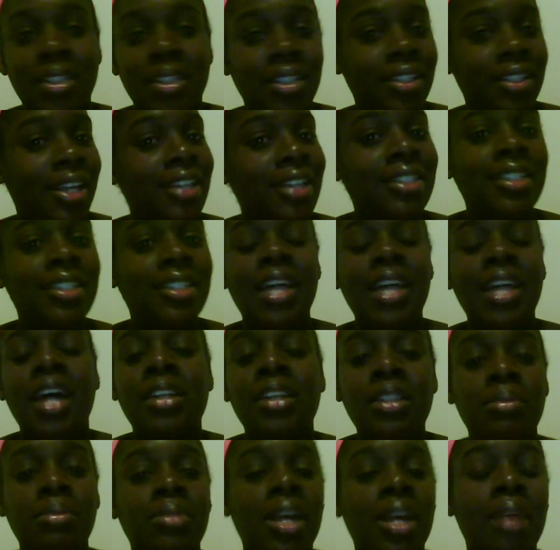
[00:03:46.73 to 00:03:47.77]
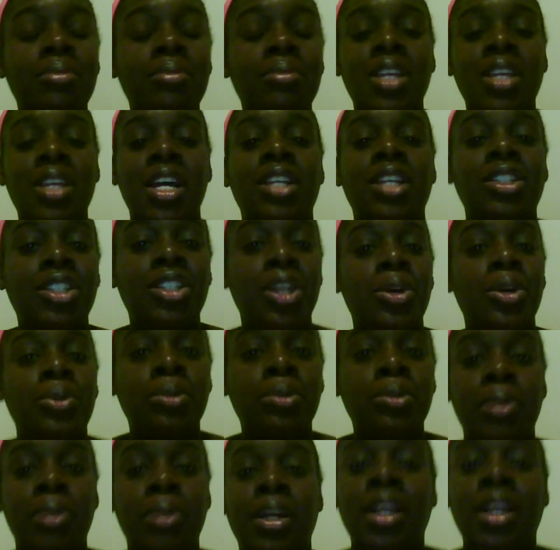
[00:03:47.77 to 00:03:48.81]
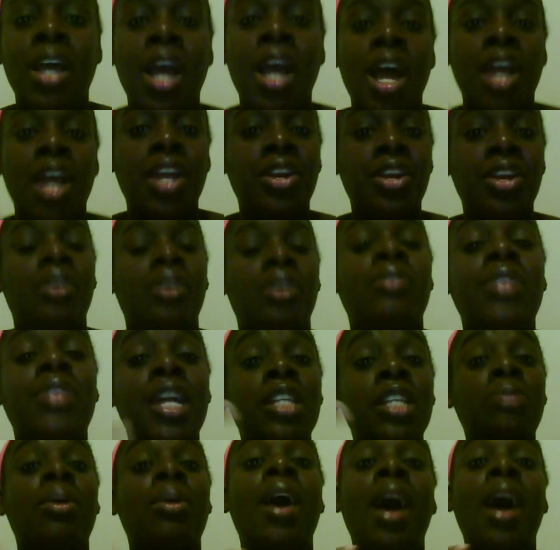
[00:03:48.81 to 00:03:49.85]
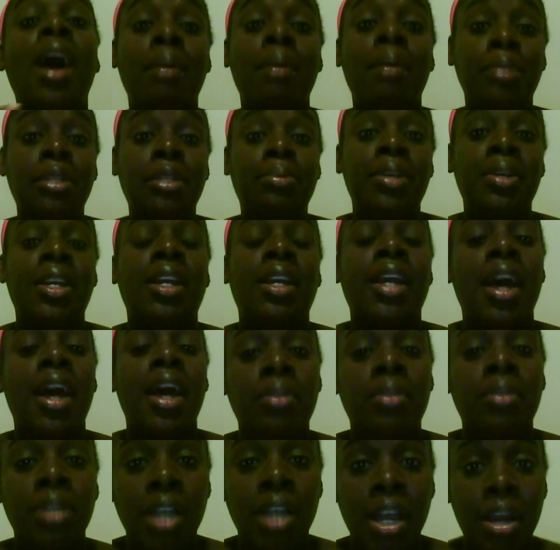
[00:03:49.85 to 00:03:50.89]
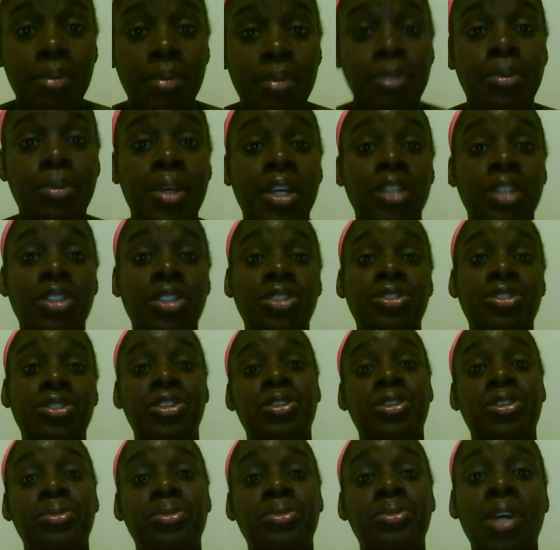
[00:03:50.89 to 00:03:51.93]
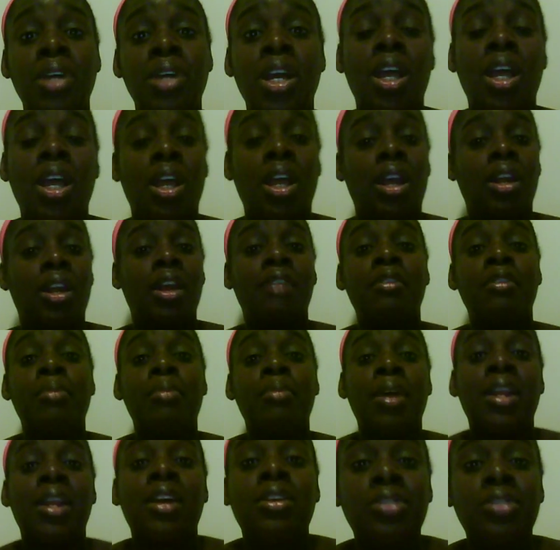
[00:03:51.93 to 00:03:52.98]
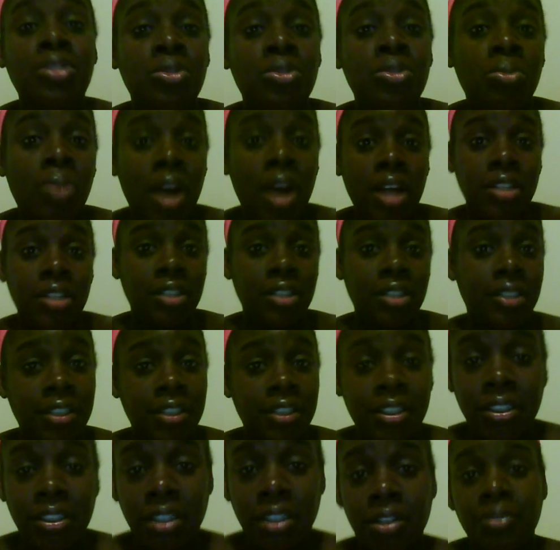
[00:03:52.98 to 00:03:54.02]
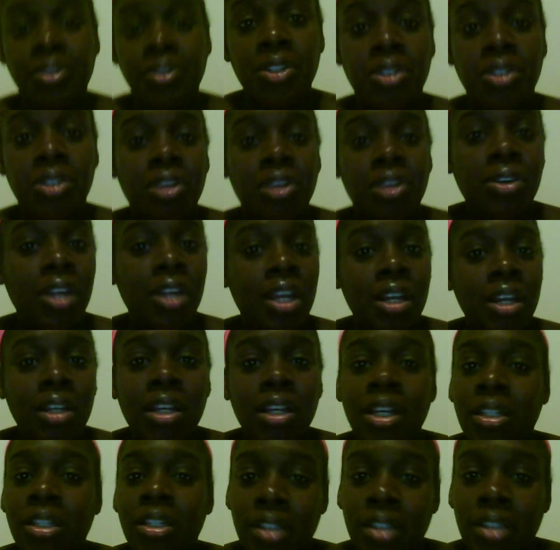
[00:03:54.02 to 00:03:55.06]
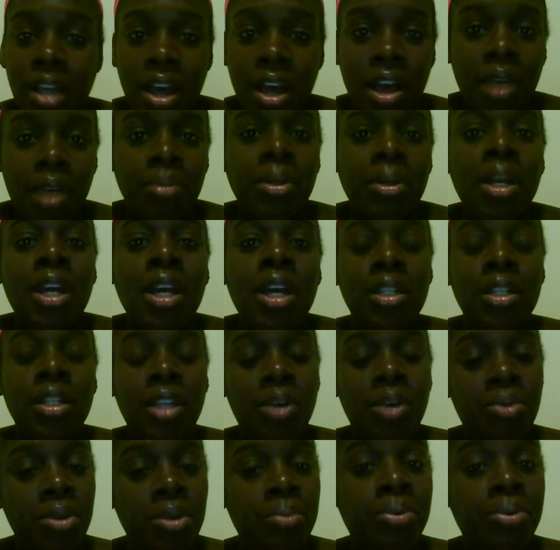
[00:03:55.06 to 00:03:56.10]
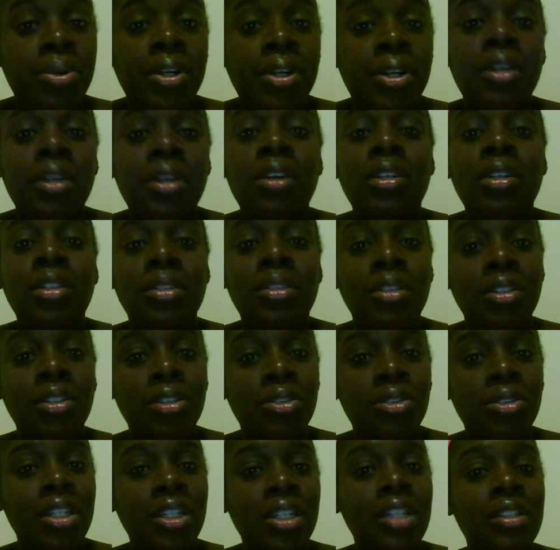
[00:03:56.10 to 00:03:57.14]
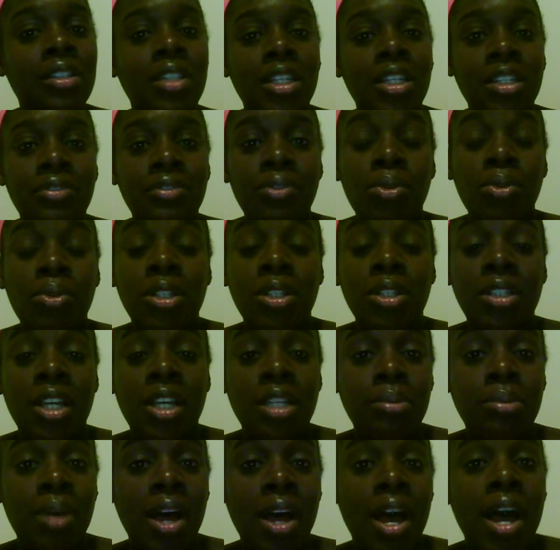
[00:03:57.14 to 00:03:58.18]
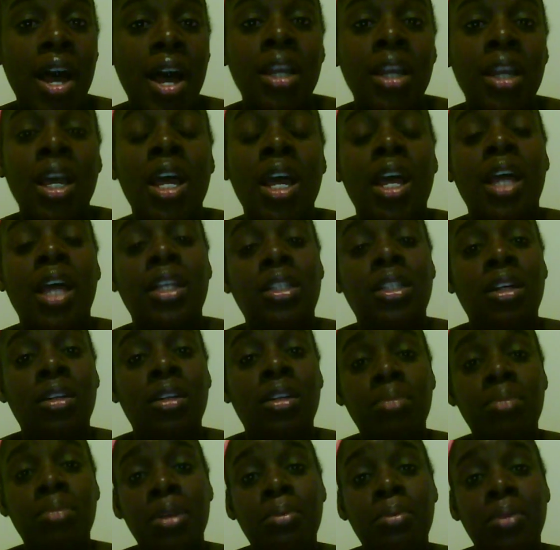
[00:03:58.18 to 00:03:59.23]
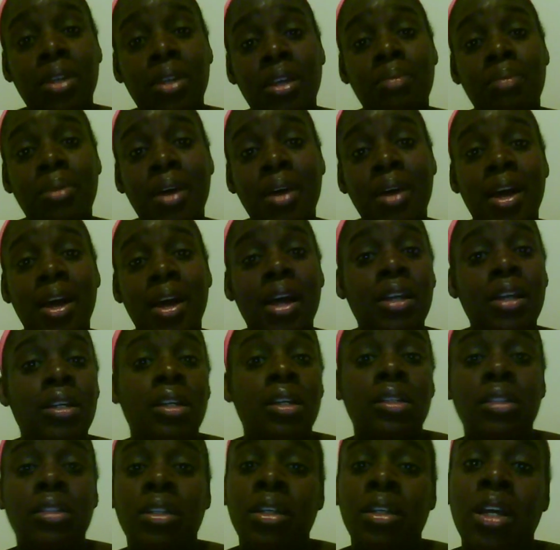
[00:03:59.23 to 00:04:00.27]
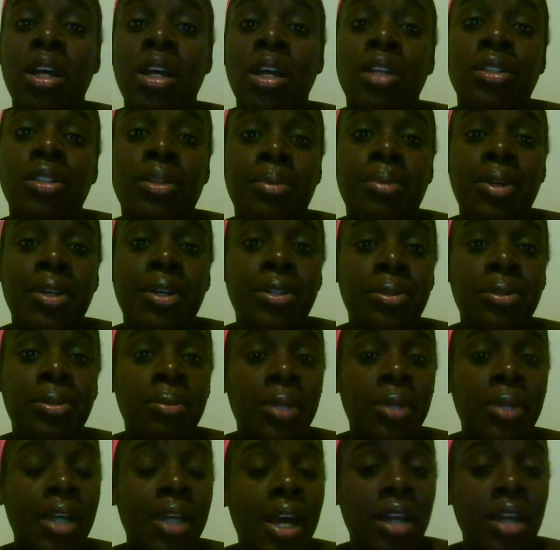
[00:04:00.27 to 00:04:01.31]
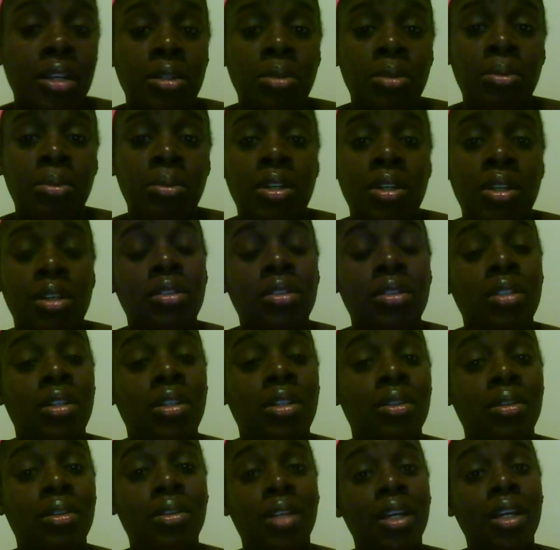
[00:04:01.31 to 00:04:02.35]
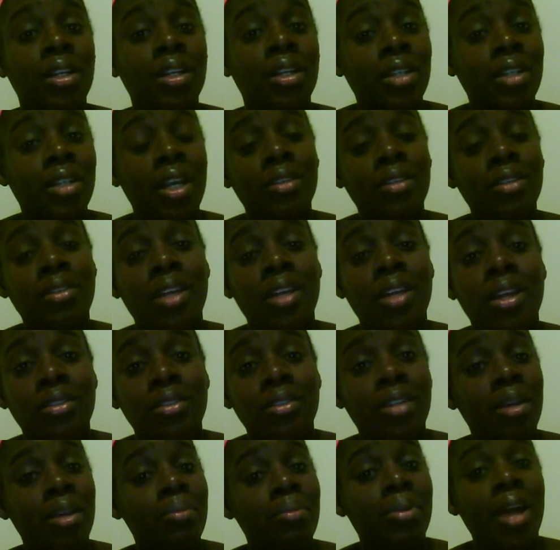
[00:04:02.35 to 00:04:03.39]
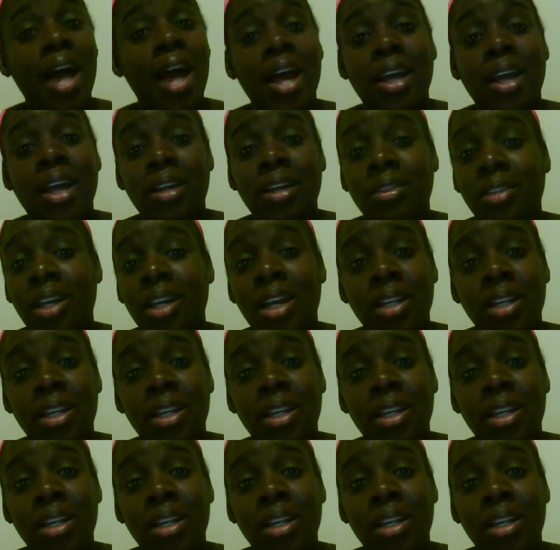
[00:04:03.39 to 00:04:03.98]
that's just how sometimes things goes. But that's why I'm speaking out, and I'm speaking to you and everybody else who watches this. It's time that we put these foolish things behind, and tell them people to get behind us so we can do what we got to do, because they blocking,